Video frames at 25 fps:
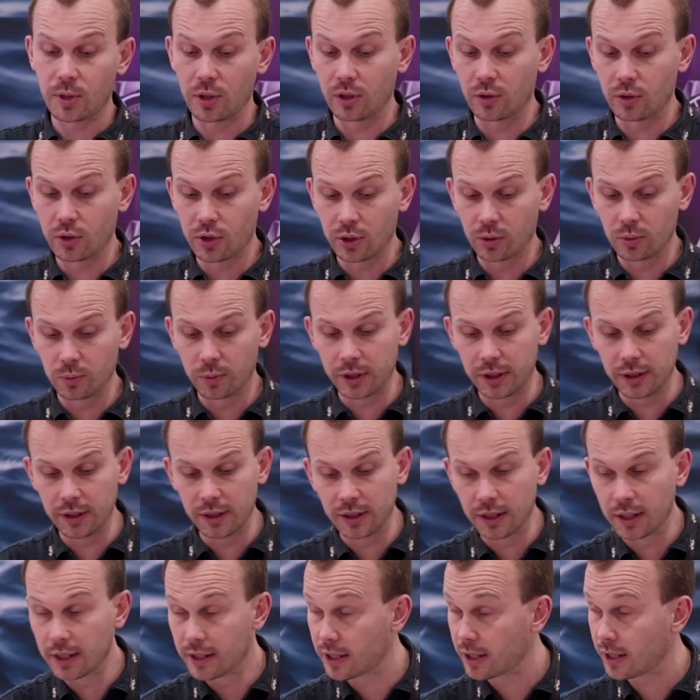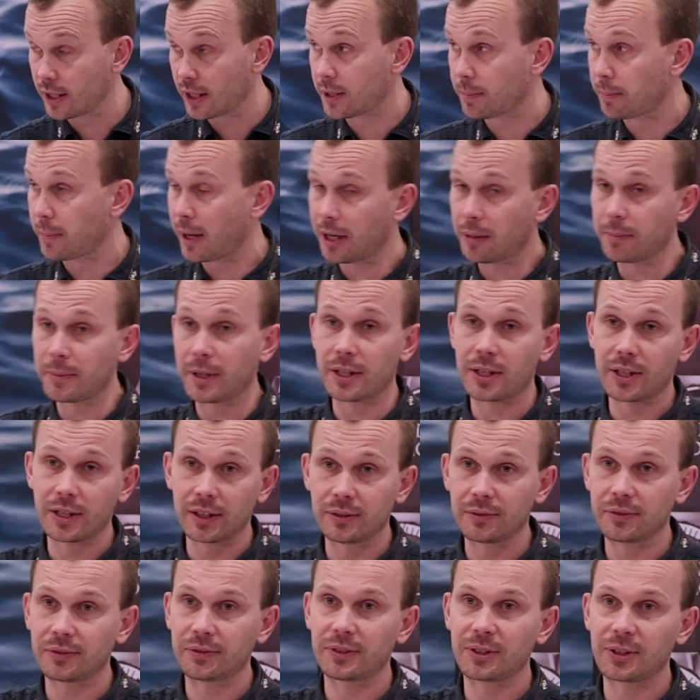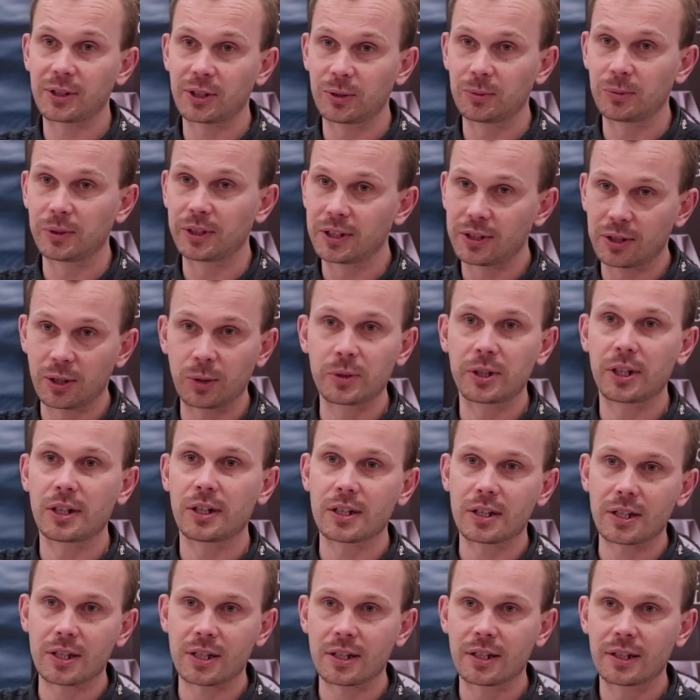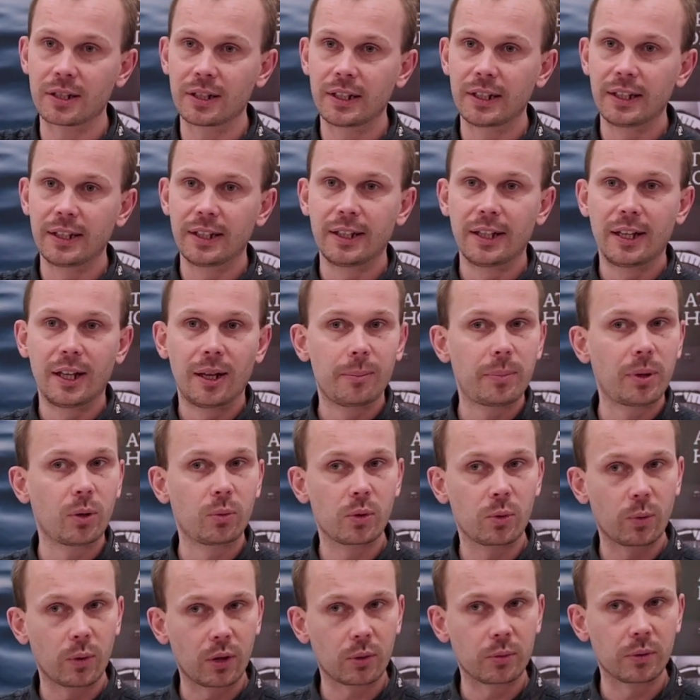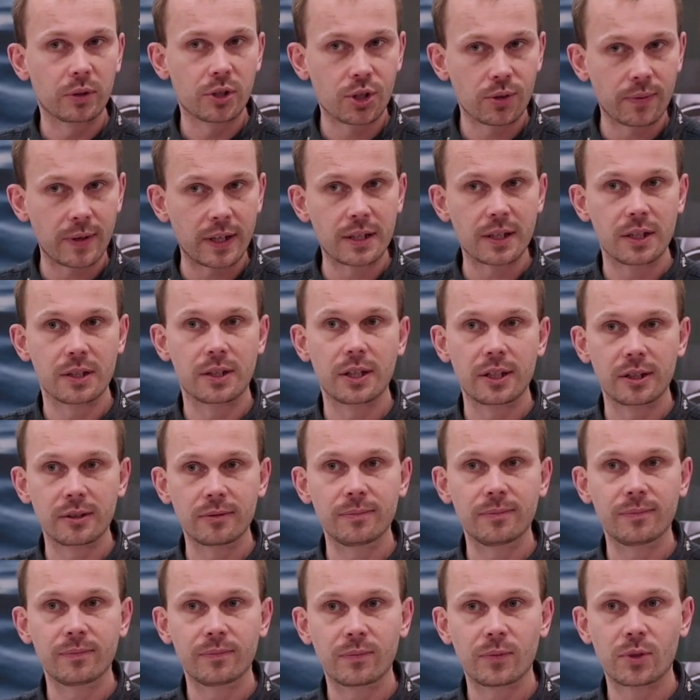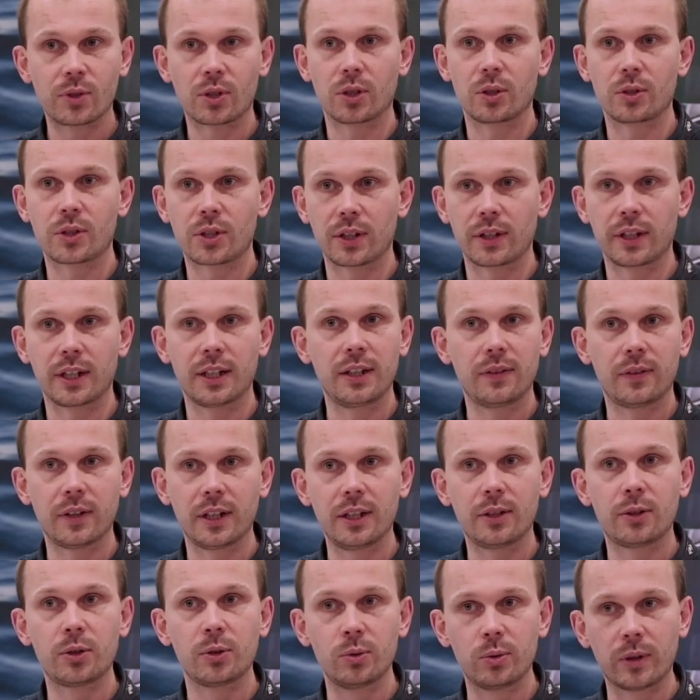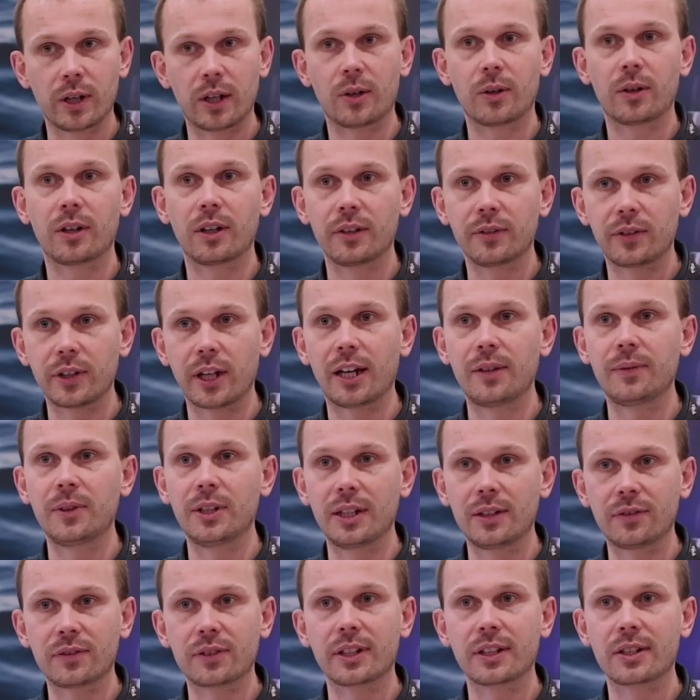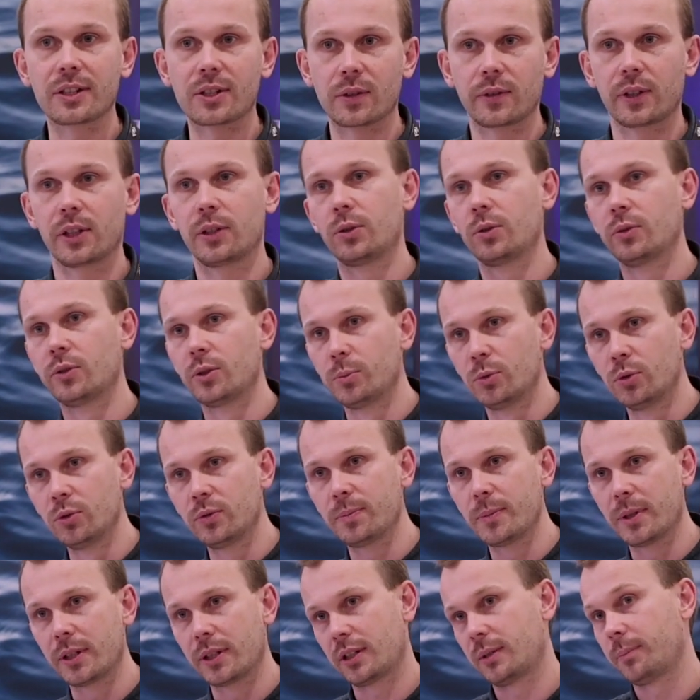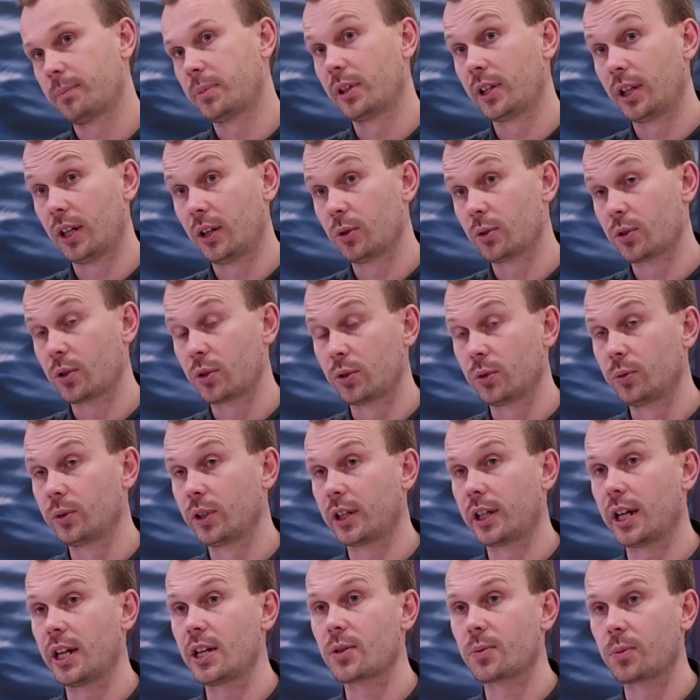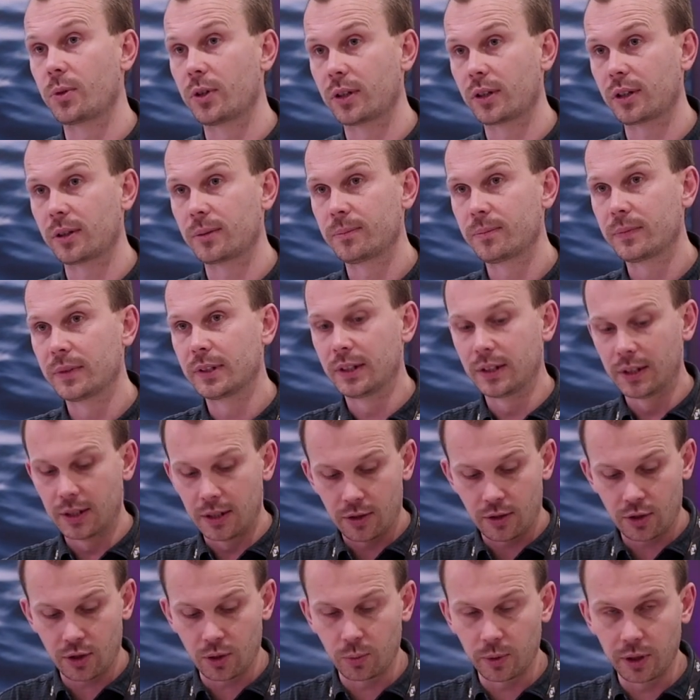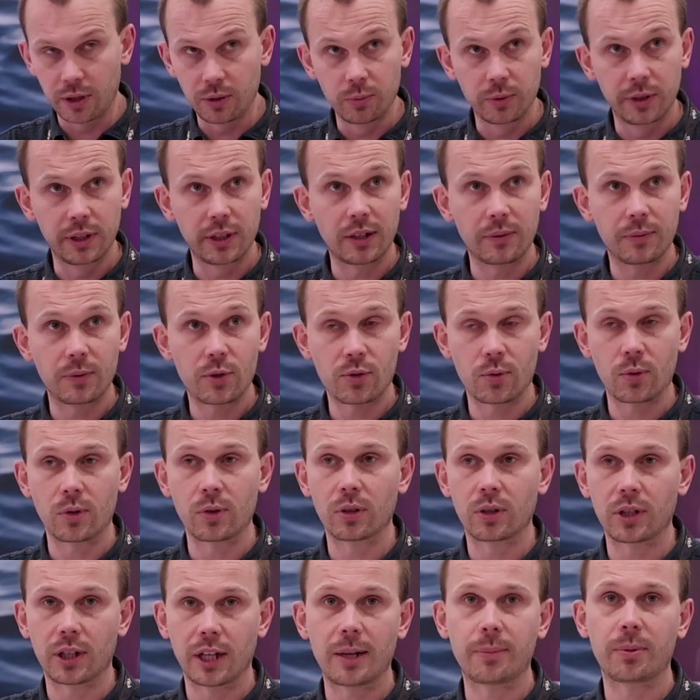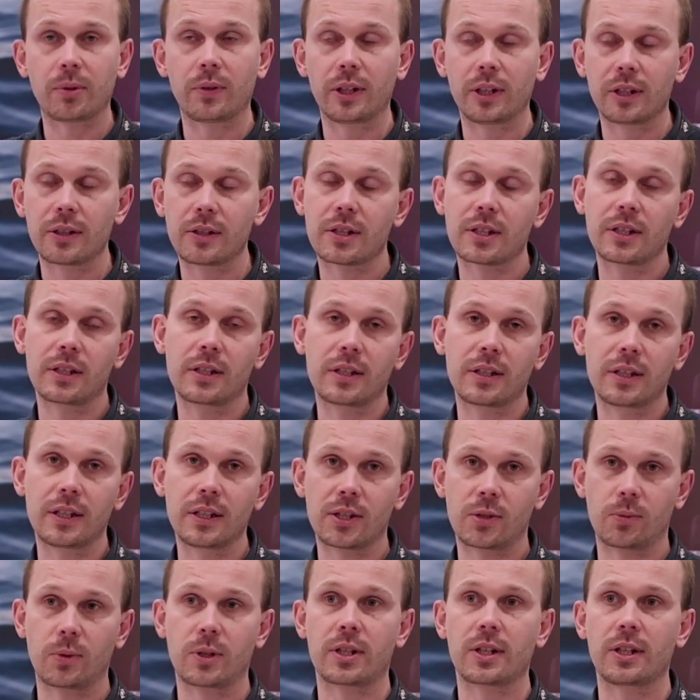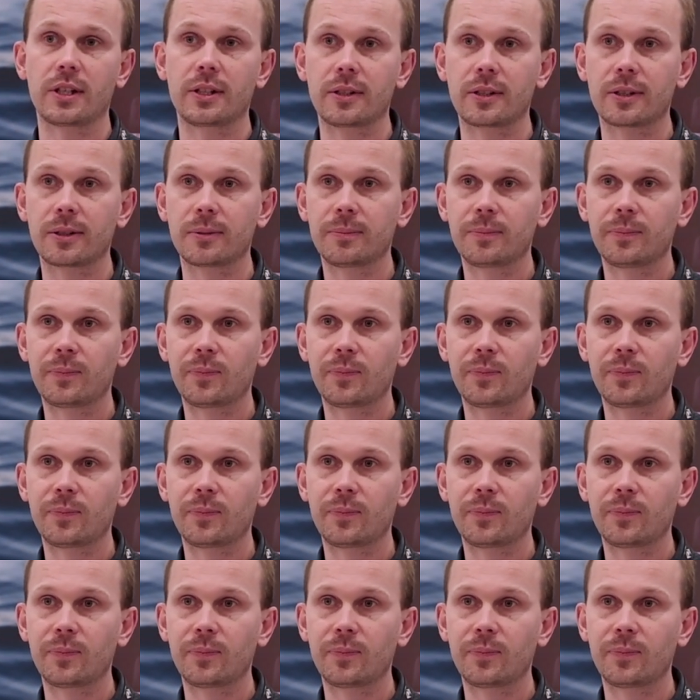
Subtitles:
So it's Matt and myself. So it's only us. But we work with Schwarz Etienne, so they do the heavy lifting, so they do the movement, but they also do the casework. So we have strong collaborators in Switzerland.